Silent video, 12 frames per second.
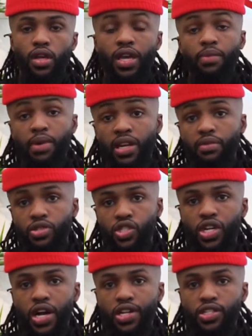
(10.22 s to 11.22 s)
Hey, my name is
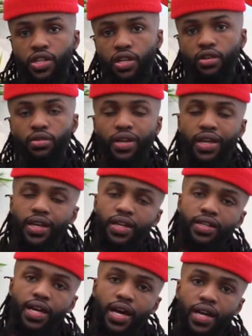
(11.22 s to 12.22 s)
Josh Dingle
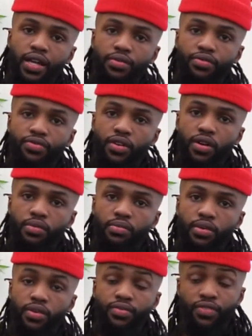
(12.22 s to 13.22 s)
and I am
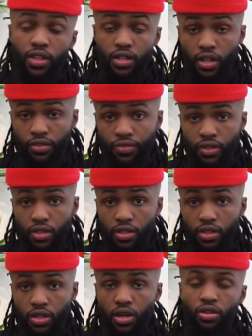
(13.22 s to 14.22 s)
from Philadelphia,
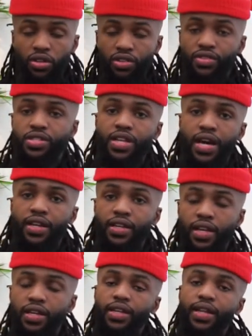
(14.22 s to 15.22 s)
currently
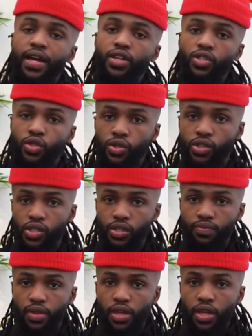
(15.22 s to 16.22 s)
residing in Atlanta,
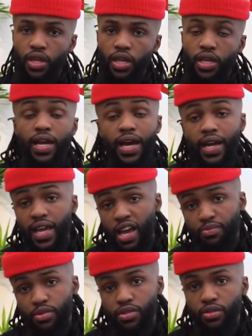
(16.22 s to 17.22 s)
Georgia. And I
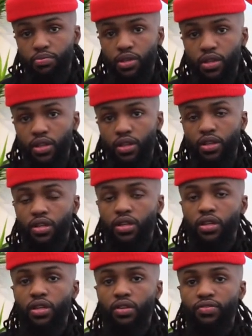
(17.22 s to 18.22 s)
happen to be
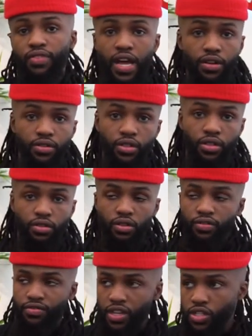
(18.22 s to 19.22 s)
the founder,
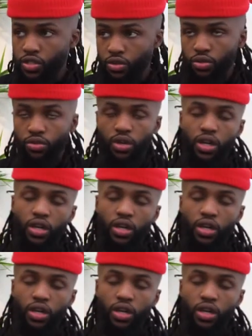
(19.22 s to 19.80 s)
the vessel